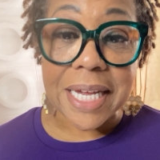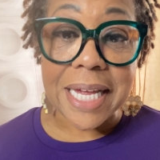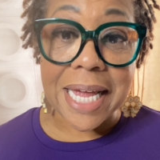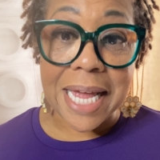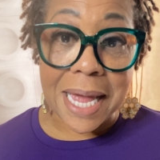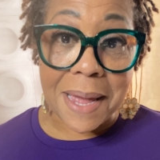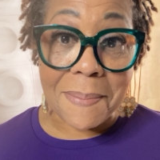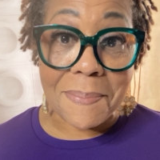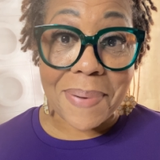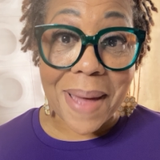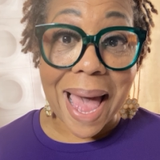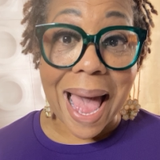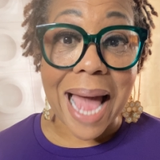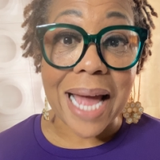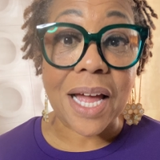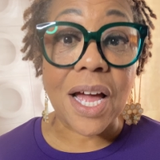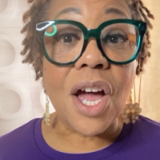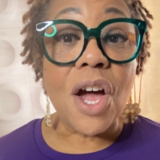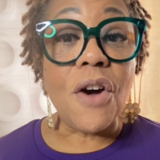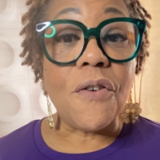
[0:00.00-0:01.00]

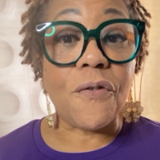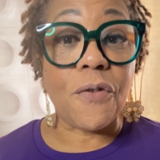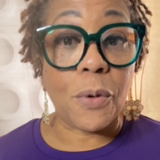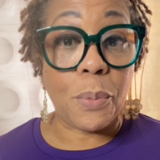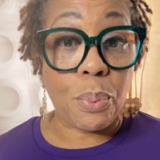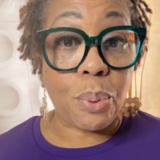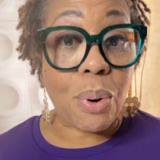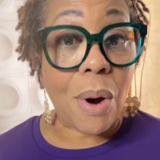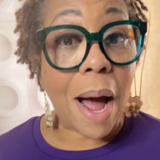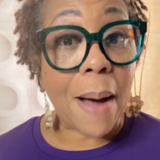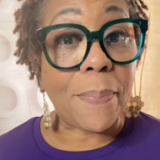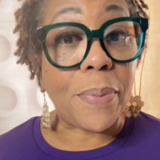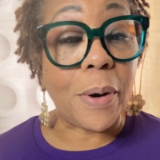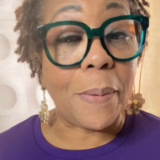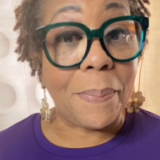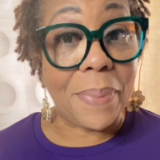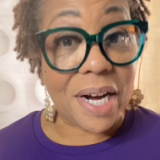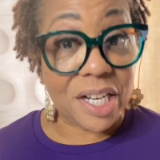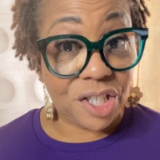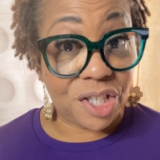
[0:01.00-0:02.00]
impact for proper
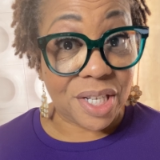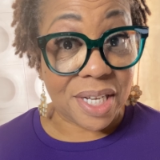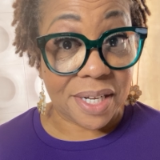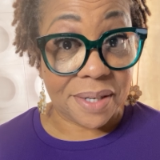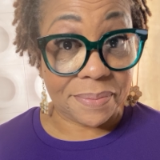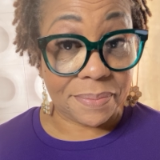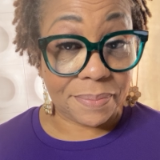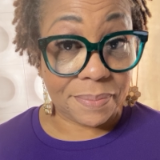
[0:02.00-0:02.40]
budgeting.